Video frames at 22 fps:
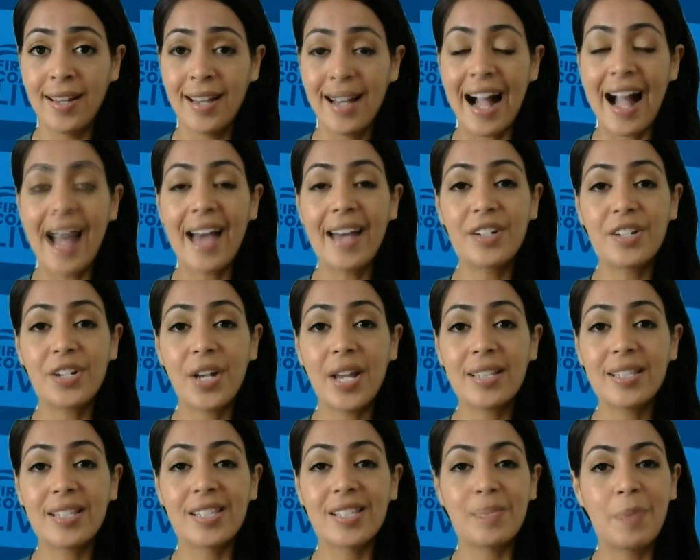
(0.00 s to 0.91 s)
I had a
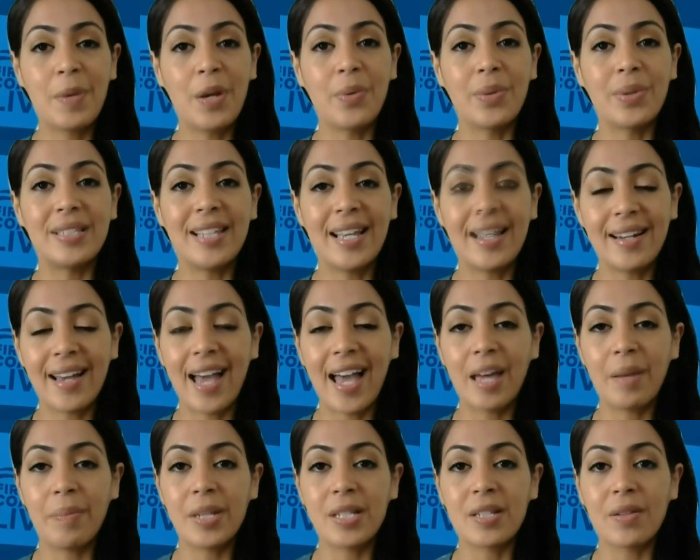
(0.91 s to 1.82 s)
chance to speak with Dana
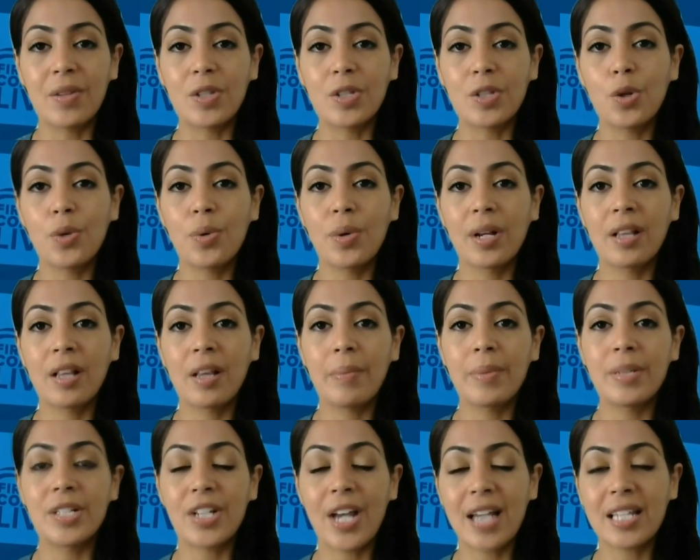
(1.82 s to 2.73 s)
Edmonds of the Tutoring
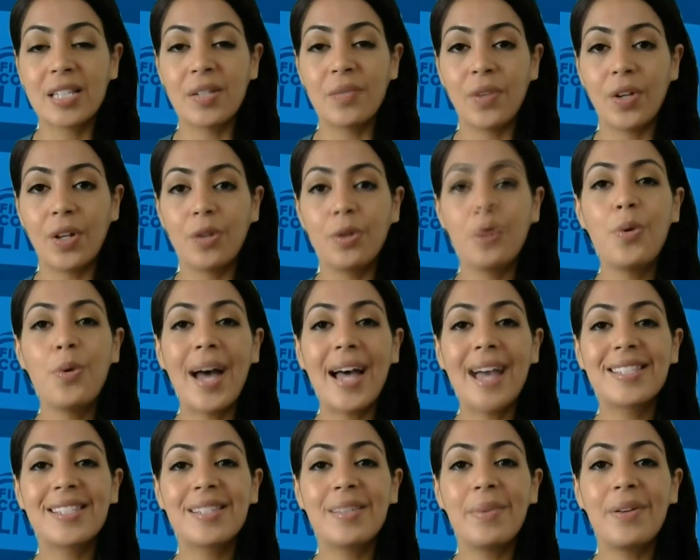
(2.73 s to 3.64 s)
Club at Jacksonville, who
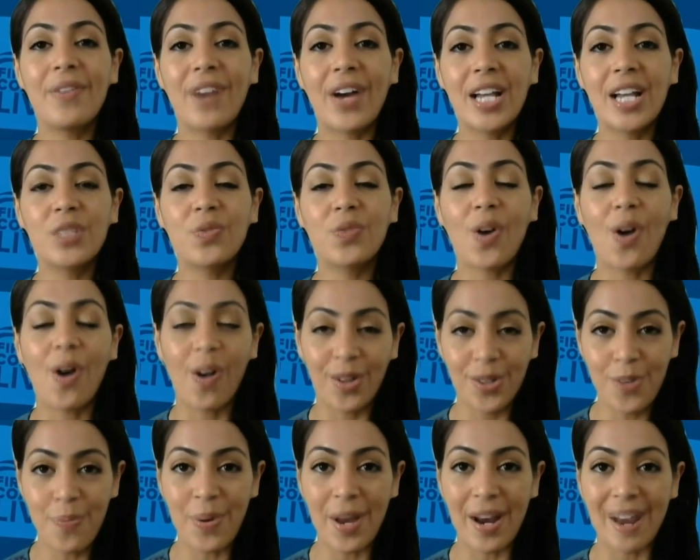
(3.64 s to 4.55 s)
had some advice for all
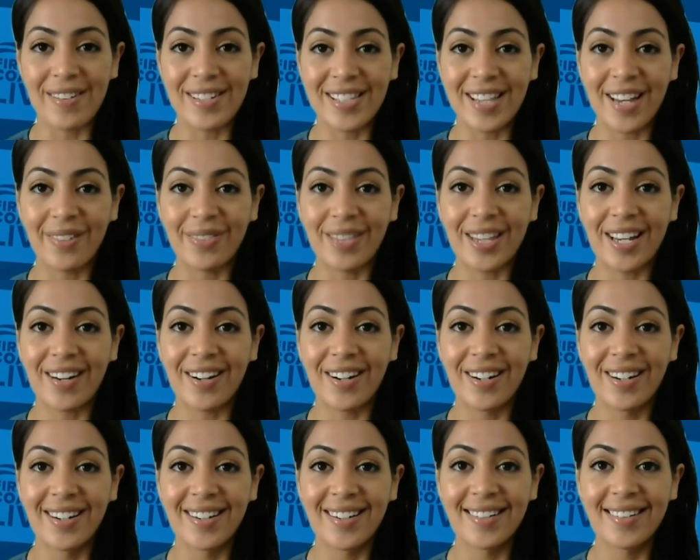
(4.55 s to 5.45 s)
you parents out there.